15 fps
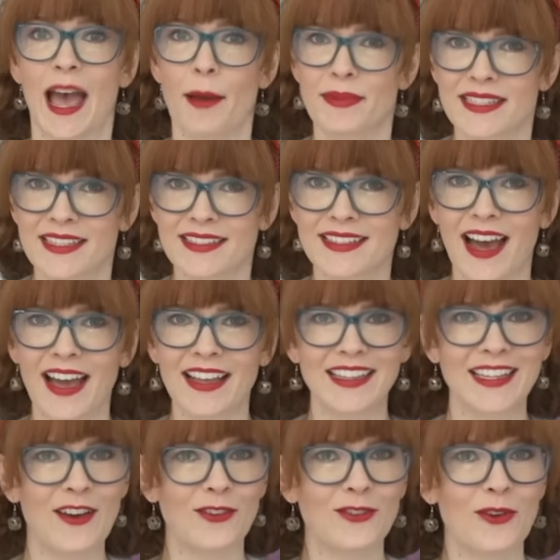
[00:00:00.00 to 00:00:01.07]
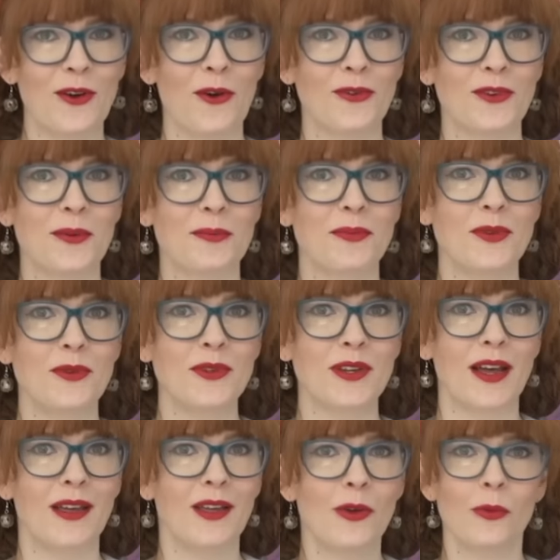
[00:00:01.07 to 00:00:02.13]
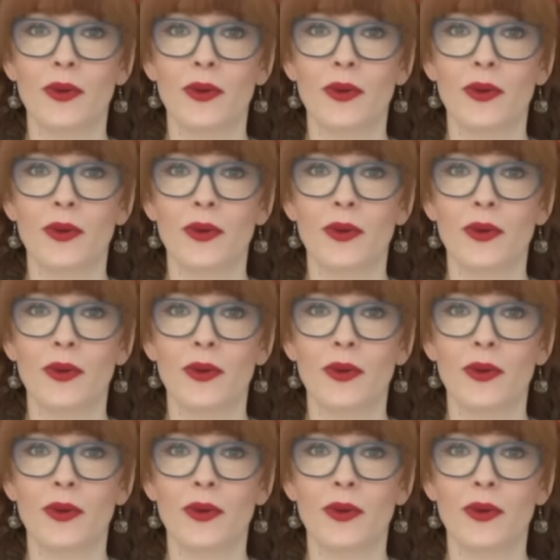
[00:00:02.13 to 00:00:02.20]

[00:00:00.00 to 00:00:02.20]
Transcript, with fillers: happens entirely on your own computer